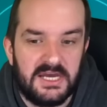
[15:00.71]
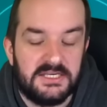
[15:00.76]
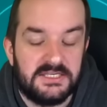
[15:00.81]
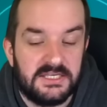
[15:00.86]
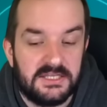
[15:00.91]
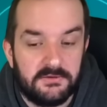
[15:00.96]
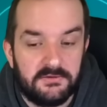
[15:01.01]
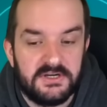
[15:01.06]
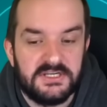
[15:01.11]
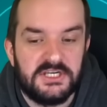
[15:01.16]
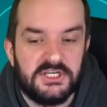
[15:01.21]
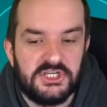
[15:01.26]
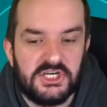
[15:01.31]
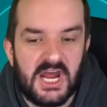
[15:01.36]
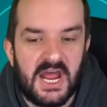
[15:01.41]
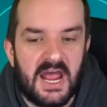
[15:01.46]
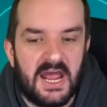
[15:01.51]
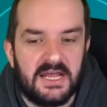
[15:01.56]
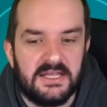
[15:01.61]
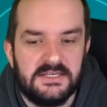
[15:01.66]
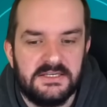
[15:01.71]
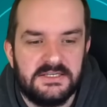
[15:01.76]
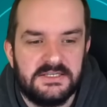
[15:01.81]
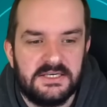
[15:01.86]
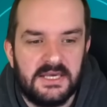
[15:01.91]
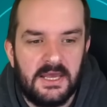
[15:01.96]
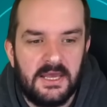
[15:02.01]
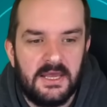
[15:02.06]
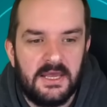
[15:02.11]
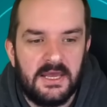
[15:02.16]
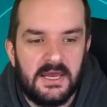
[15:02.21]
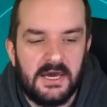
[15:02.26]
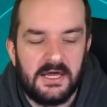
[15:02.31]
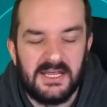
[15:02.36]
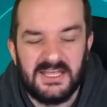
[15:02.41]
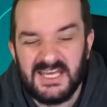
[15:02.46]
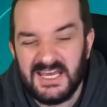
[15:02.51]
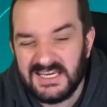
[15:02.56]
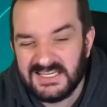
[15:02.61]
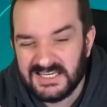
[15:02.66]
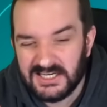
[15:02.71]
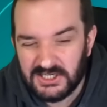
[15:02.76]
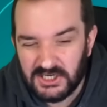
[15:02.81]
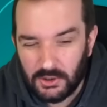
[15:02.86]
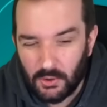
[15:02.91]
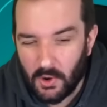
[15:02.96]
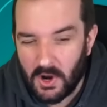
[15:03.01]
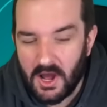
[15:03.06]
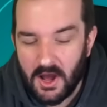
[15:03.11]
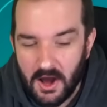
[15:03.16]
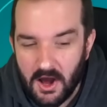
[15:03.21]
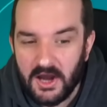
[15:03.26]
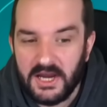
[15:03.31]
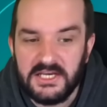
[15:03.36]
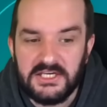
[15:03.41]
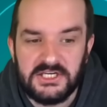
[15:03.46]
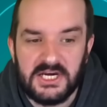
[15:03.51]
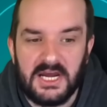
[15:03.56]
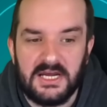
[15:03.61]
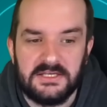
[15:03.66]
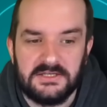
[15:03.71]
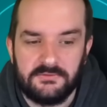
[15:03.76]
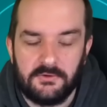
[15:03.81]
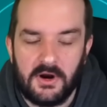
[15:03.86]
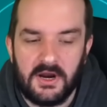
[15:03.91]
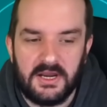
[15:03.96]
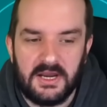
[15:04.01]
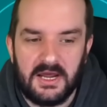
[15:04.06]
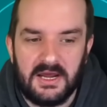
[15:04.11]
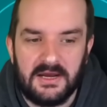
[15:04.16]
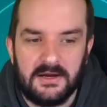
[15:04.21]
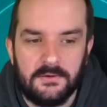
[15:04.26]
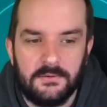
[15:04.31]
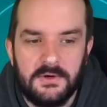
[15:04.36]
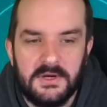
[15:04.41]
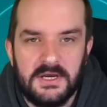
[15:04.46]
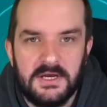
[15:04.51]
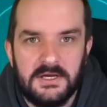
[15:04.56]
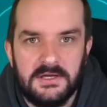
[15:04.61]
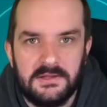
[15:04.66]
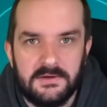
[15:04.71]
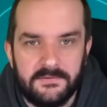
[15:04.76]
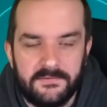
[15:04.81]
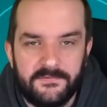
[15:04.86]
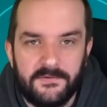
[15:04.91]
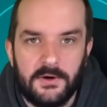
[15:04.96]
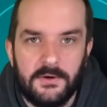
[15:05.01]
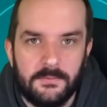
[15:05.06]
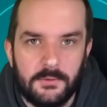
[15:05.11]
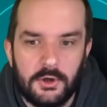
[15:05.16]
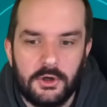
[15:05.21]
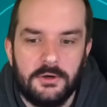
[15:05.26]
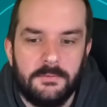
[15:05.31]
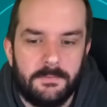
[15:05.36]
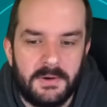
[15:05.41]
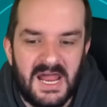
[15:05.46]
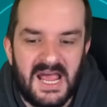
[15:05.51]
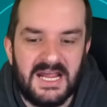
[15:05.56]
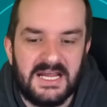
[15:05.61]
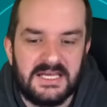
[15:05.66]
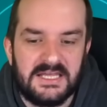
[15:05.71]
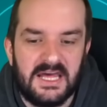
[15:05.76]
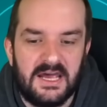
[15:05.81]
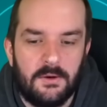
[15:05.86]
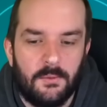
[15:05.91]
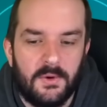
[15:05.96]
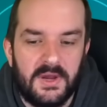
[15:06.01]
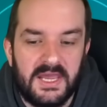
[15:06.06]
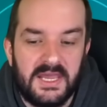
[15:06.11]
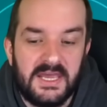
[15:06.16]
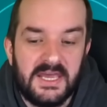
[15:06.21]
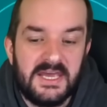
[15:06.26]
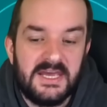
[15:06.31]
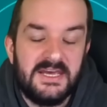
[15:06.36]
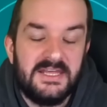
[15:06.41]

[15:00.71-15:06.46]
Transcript: So there is a chance, and I think it's actually quite a high chance right now, that Fulham could blank that week.